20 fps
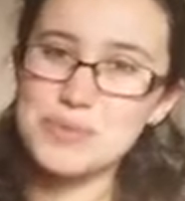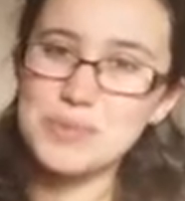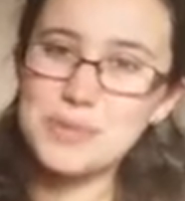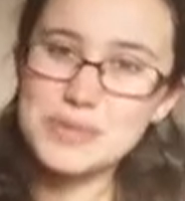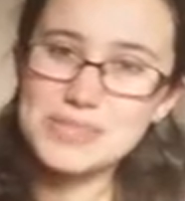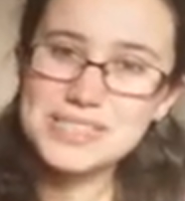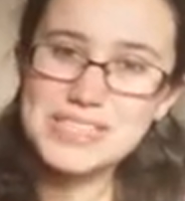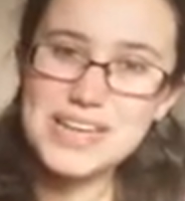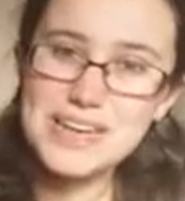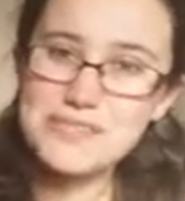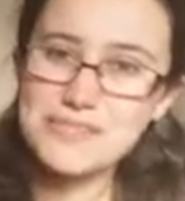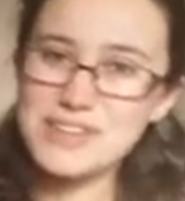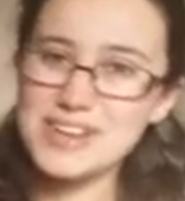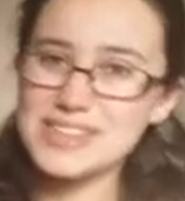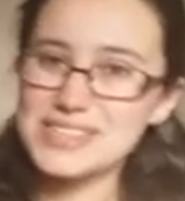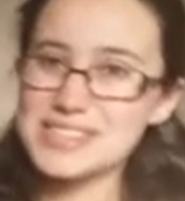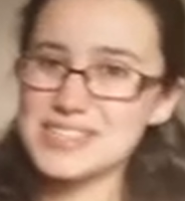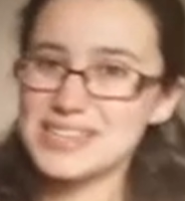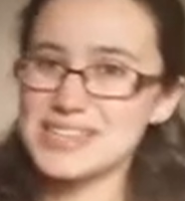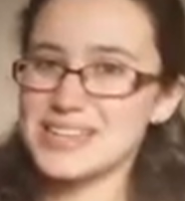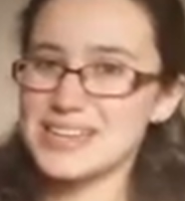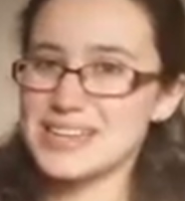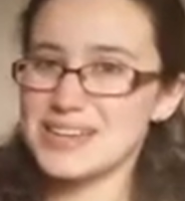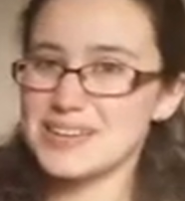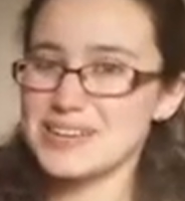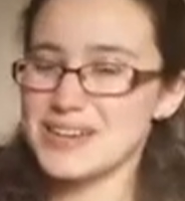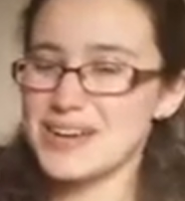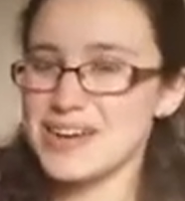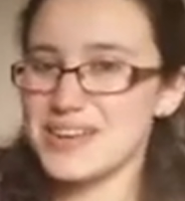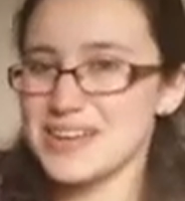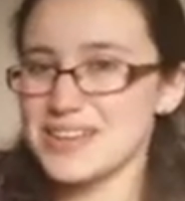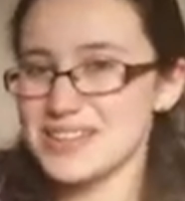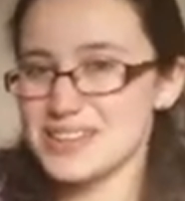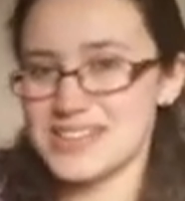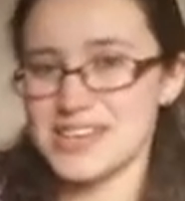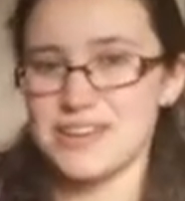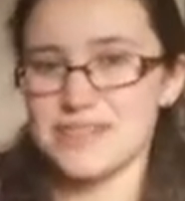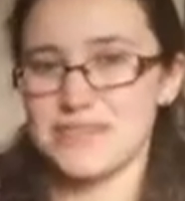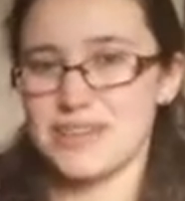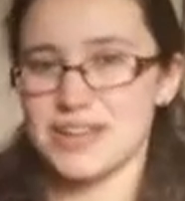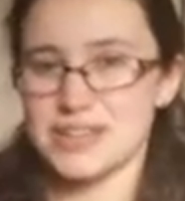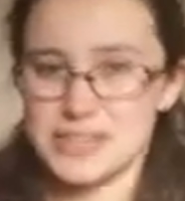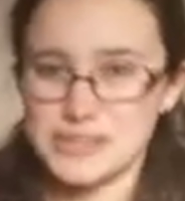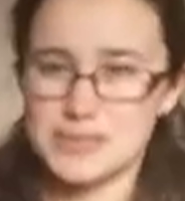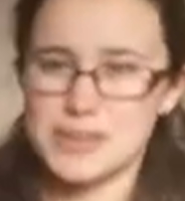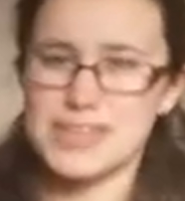with one set of friends and another set of friends.